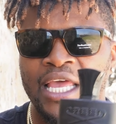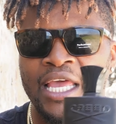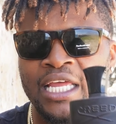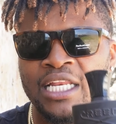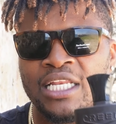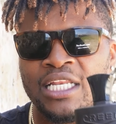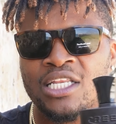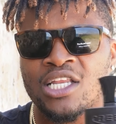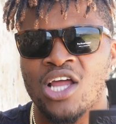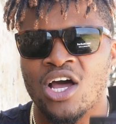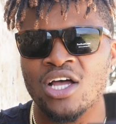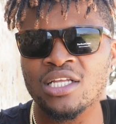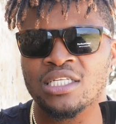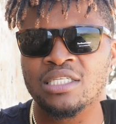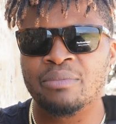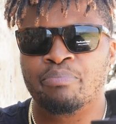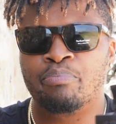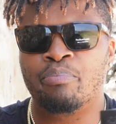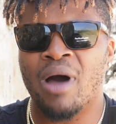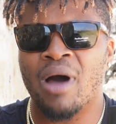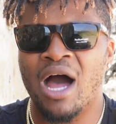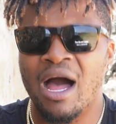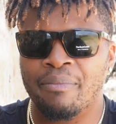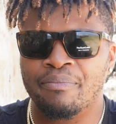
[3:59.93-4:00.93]
it does
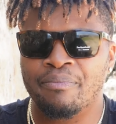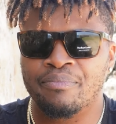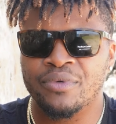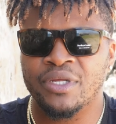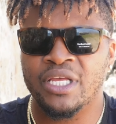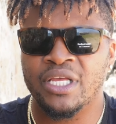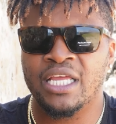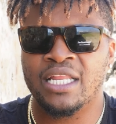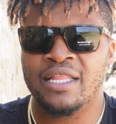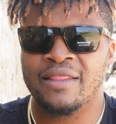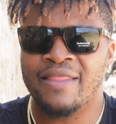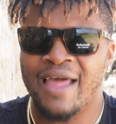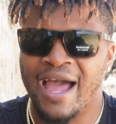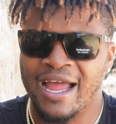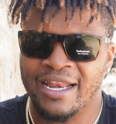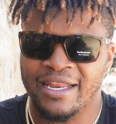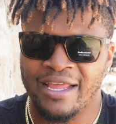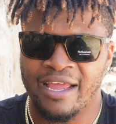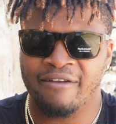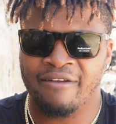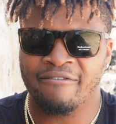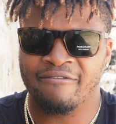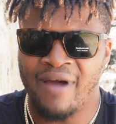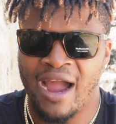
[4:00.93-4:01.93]
pop in that
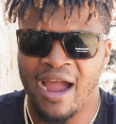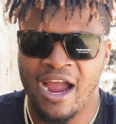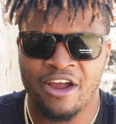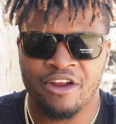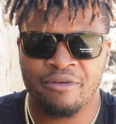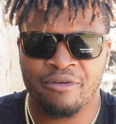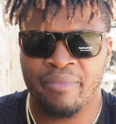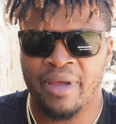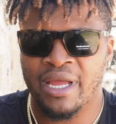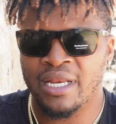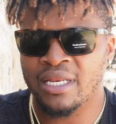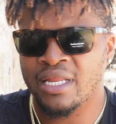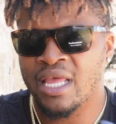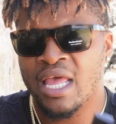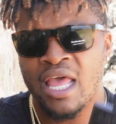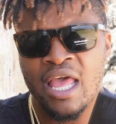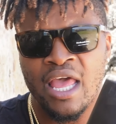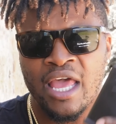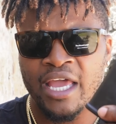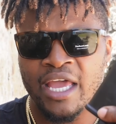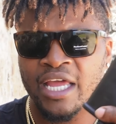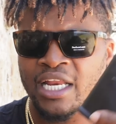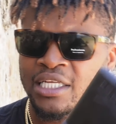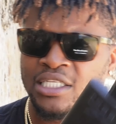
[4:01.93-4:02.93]
environment.
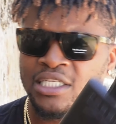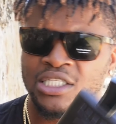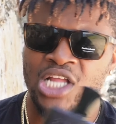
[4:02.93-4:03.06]
It is